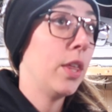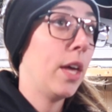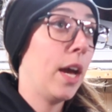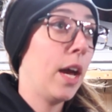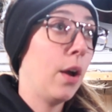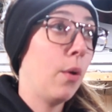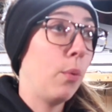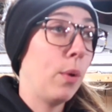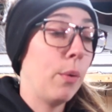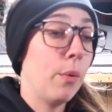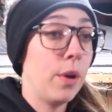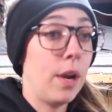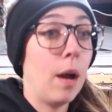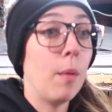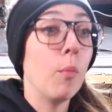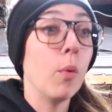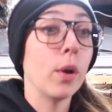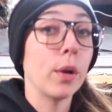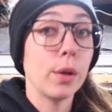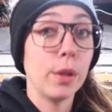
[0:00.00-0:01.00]
that we were
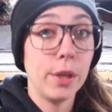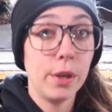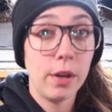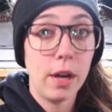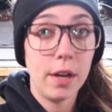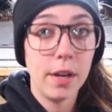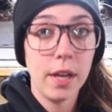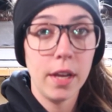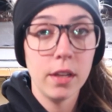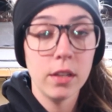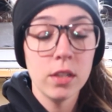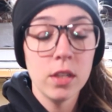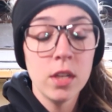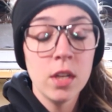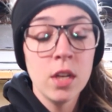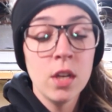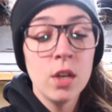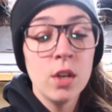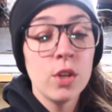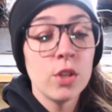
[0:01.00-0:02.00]
not more clear on it.
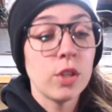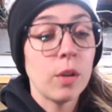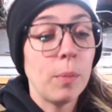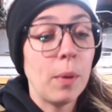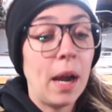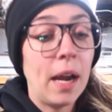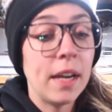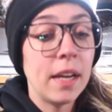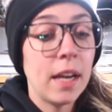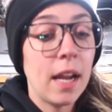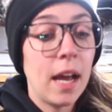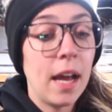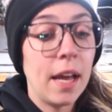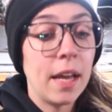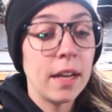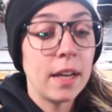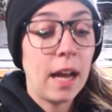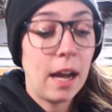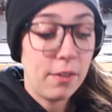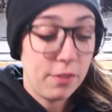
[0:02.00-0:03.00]
So Brian and
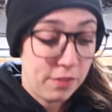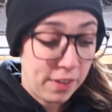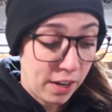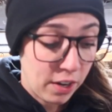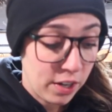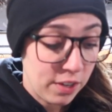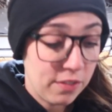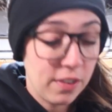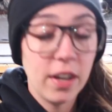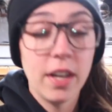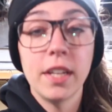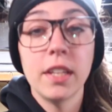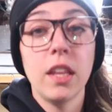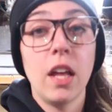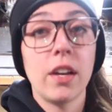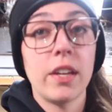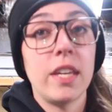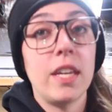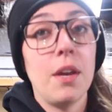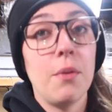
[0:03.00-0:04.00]
I got very, very
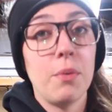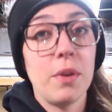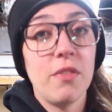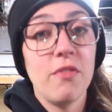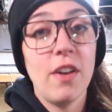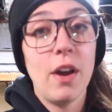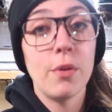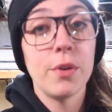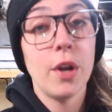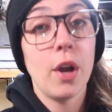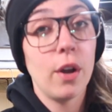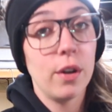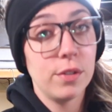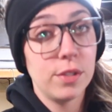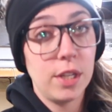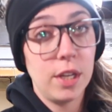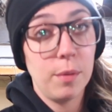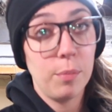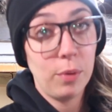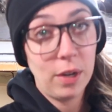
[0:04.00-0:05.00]
lucky and we found
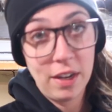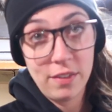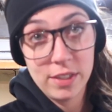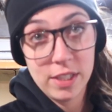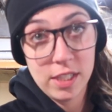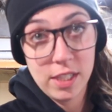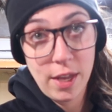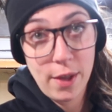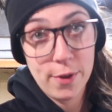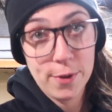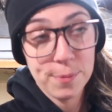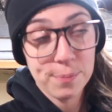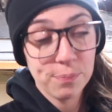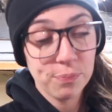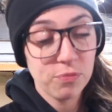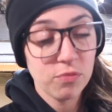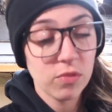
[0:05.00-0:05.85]
ours in a private sale.